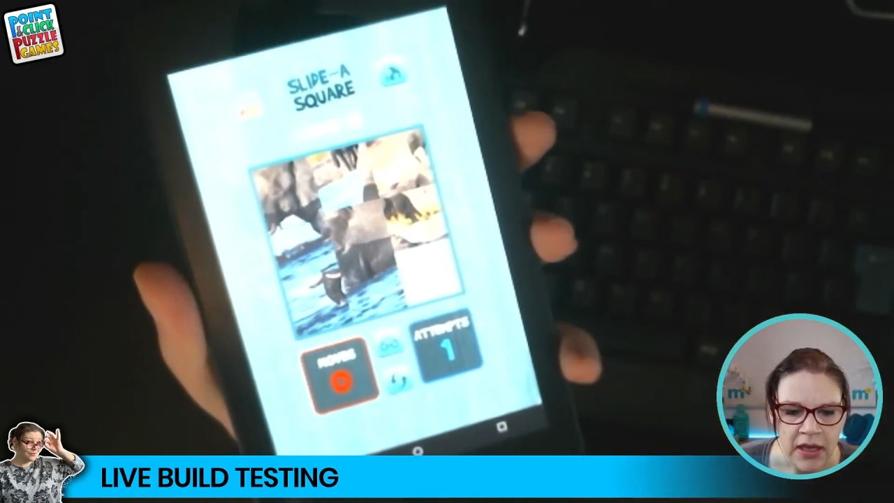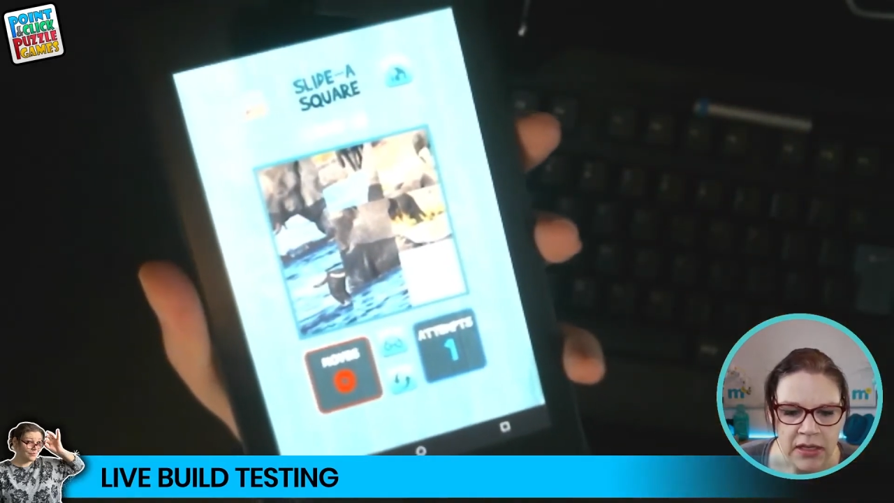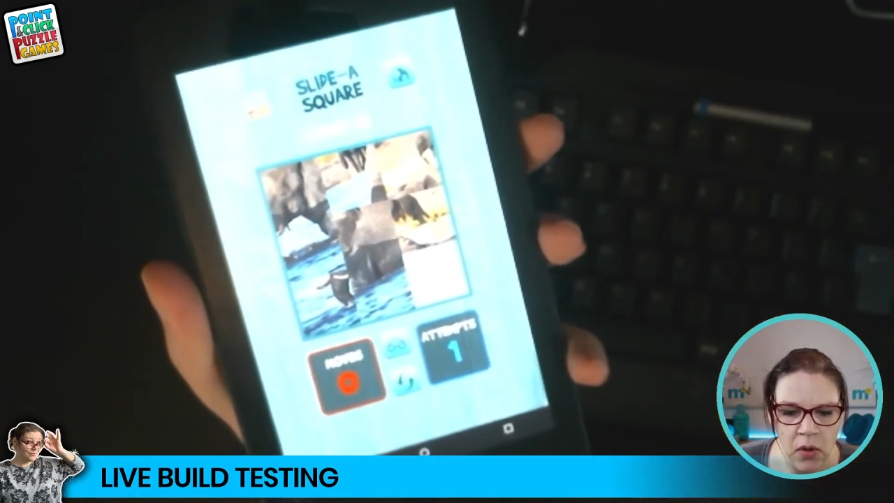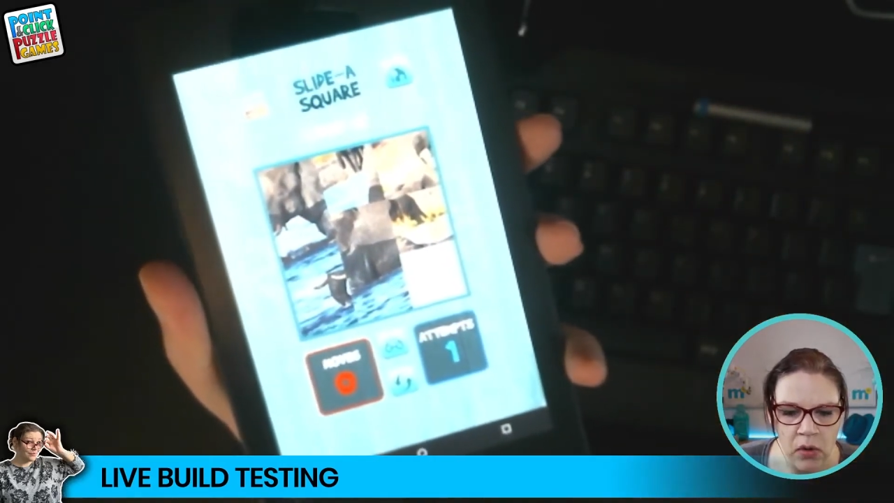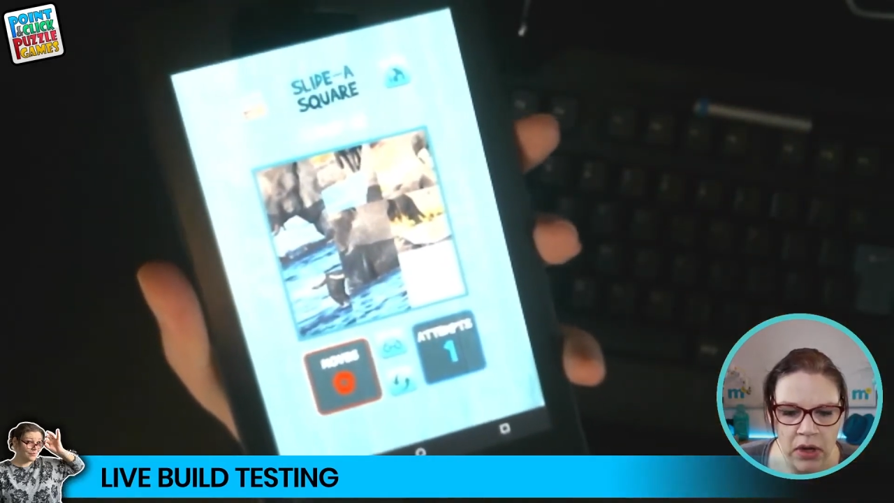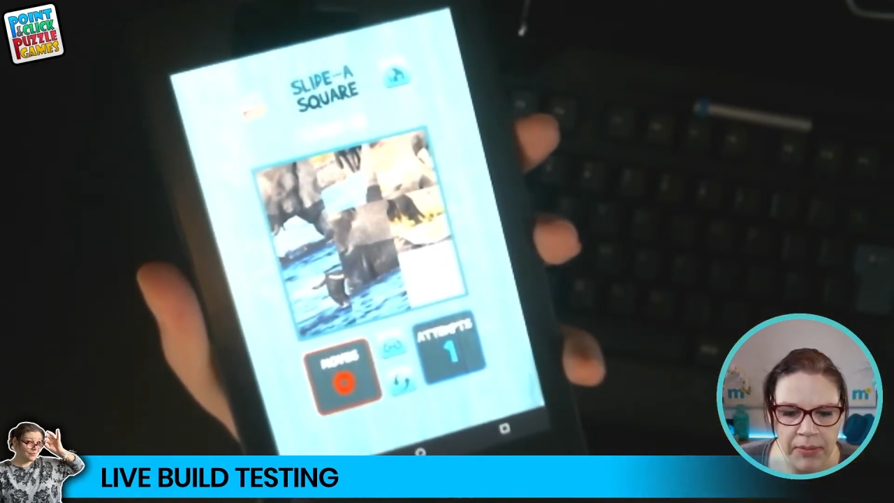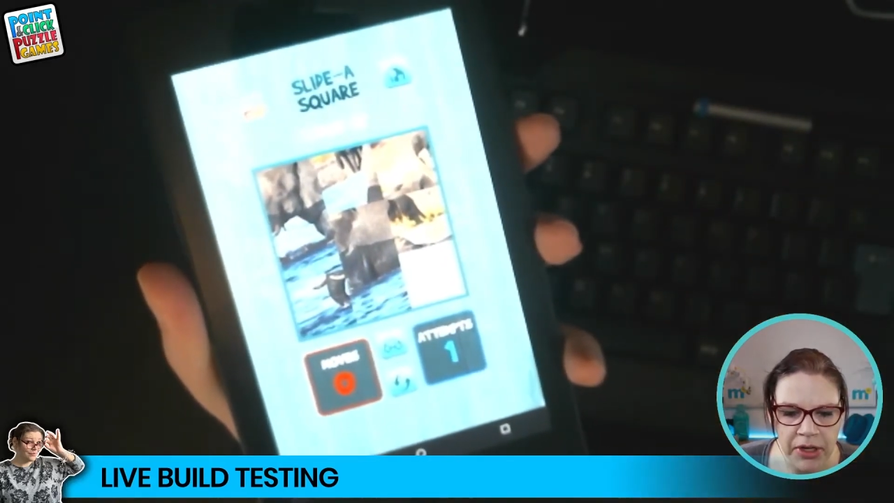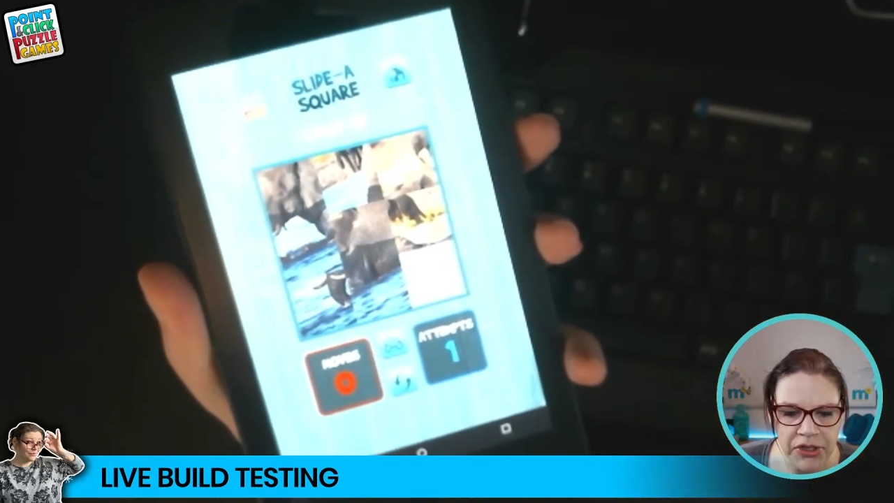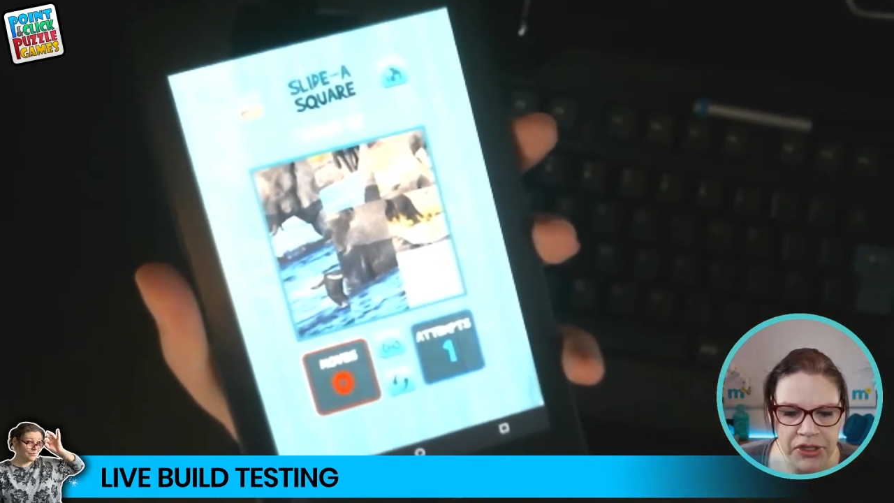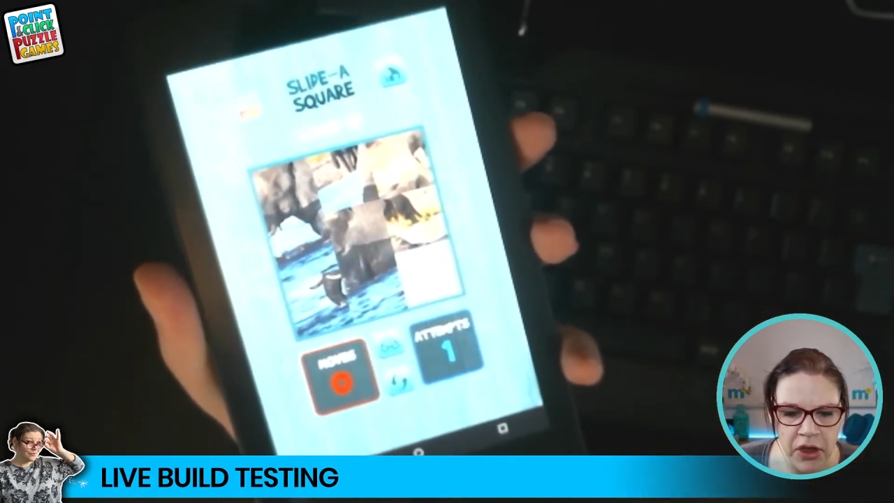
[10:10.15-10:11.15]
So all I'm
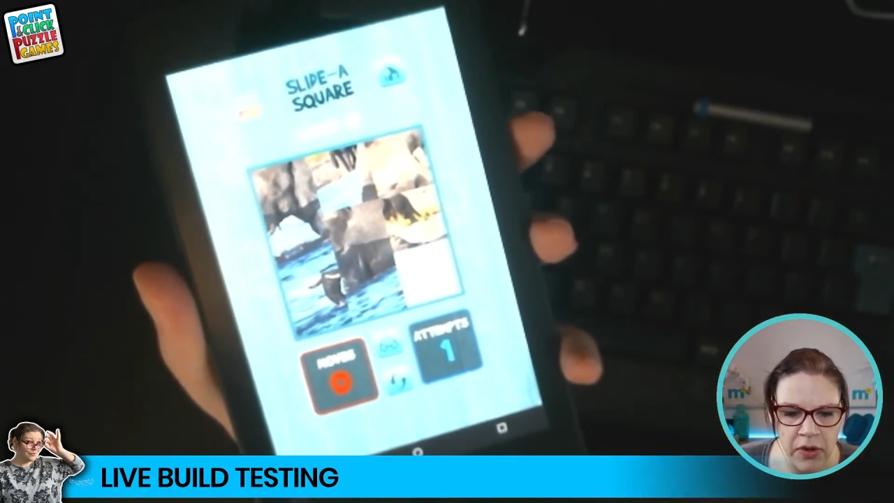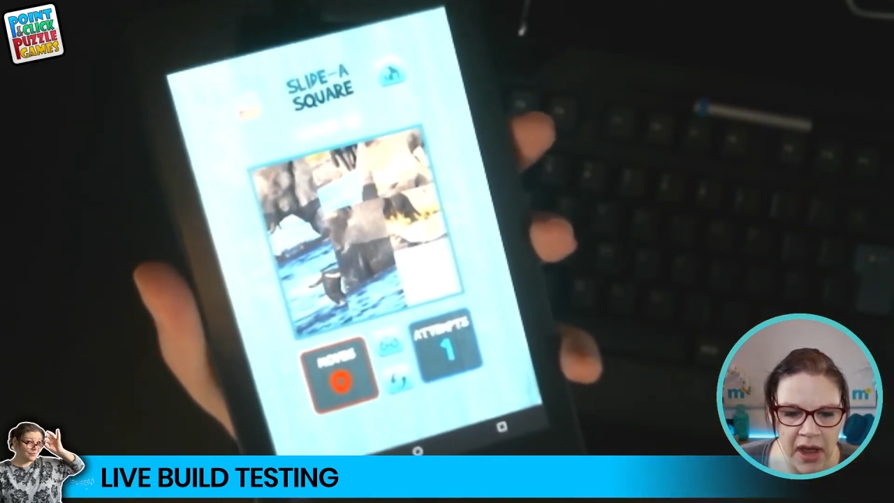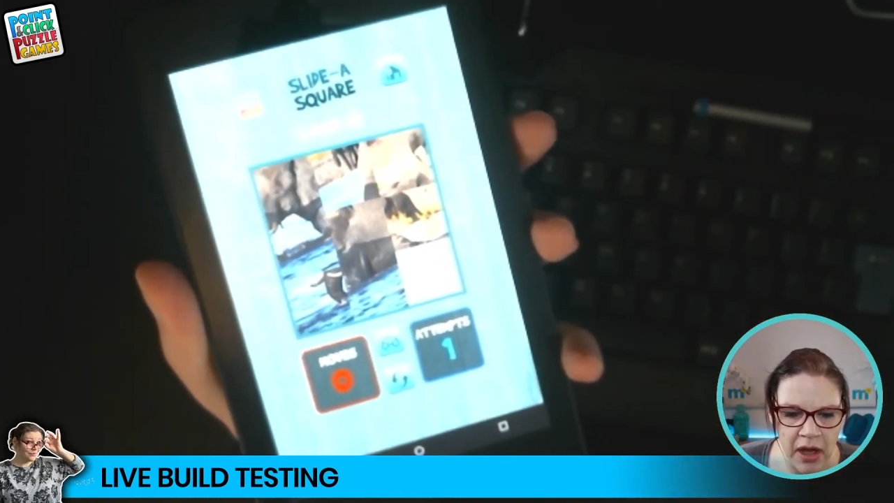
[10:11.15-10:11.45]
gonna do,